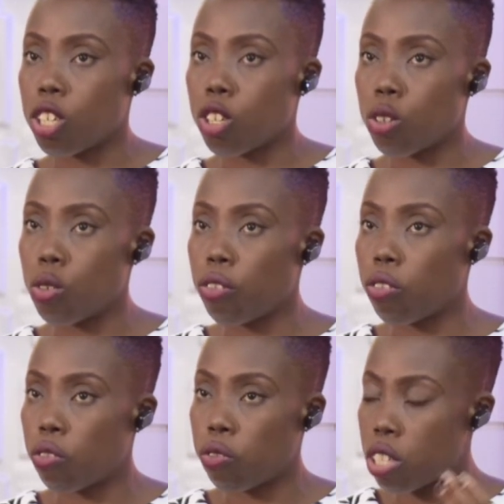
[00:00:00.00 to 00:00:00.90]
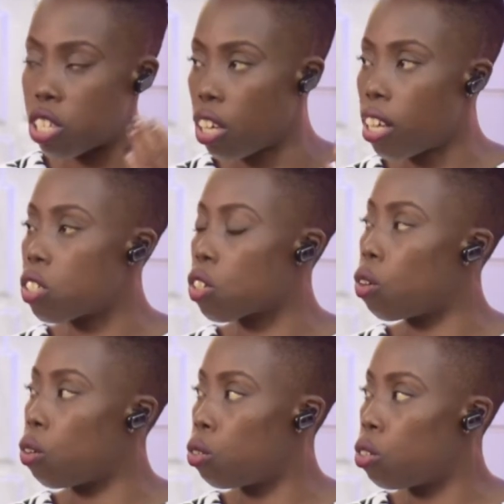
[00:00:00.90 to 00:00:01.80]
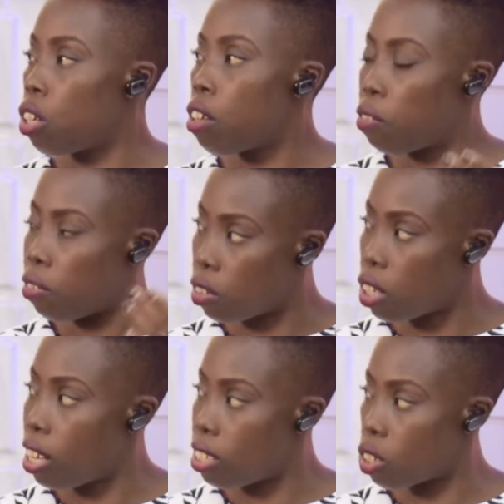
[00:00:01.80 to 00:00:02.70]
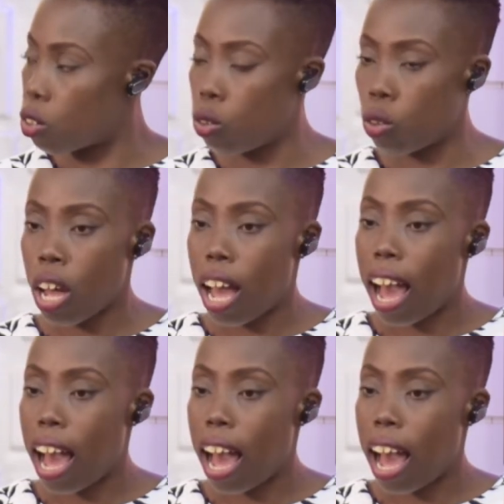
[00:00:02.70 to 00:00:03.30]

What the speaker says: 40 years ago, 50 years ago,